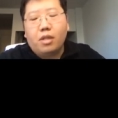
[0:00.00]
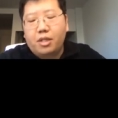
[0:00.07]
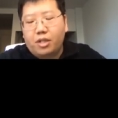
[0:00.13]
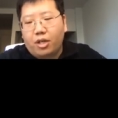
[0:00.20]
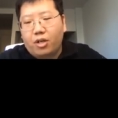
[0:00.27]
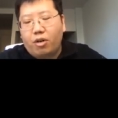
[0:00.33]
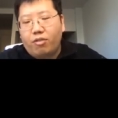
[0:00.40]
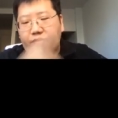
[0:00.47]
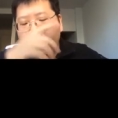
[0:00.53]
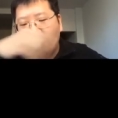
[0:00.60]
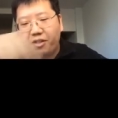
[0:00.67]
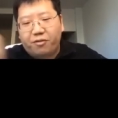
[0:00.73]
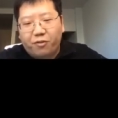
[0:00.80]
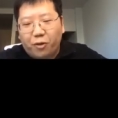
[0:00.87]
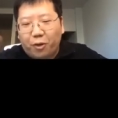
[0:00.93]
the
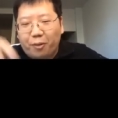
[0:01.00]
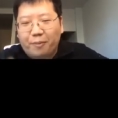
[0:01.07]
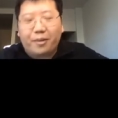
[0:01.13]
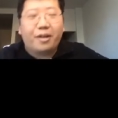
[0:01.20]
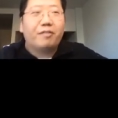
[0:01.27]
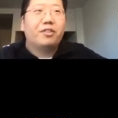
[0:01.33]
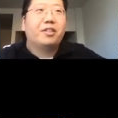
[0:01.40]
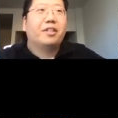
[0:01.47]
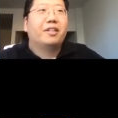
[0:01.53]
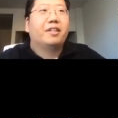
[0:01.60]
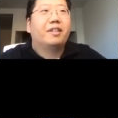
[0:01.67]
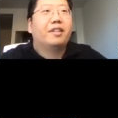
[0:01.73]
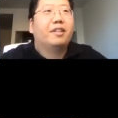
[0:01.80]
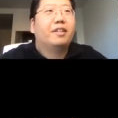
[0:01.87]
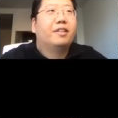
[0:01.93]
convex form of the
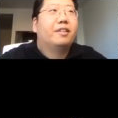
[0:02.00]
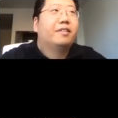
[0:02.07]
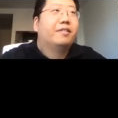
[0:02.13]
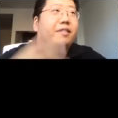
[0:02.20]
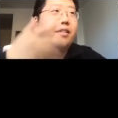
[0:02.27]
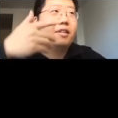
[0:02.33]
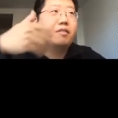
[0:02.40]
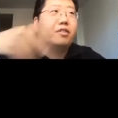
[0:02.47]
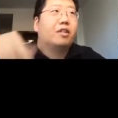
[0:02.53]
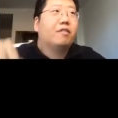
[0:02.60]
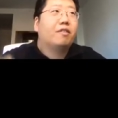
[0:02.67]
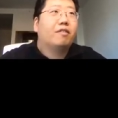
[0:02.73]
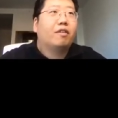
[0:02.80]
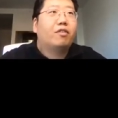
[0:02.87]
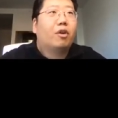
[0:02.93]

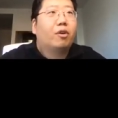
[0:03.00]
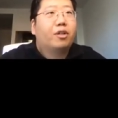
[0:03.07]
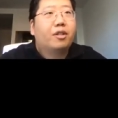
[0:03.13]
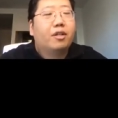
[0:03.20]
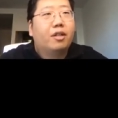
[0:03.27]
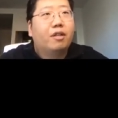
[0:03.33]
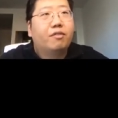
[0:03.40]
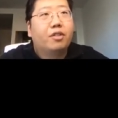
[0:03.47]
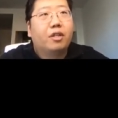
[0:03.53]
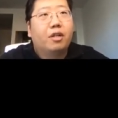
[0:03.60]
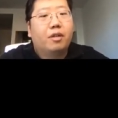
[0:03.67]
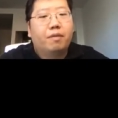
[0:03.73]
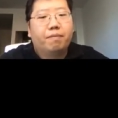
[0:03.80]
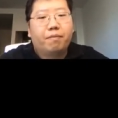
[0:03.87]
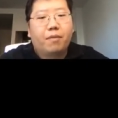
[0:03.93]
order of the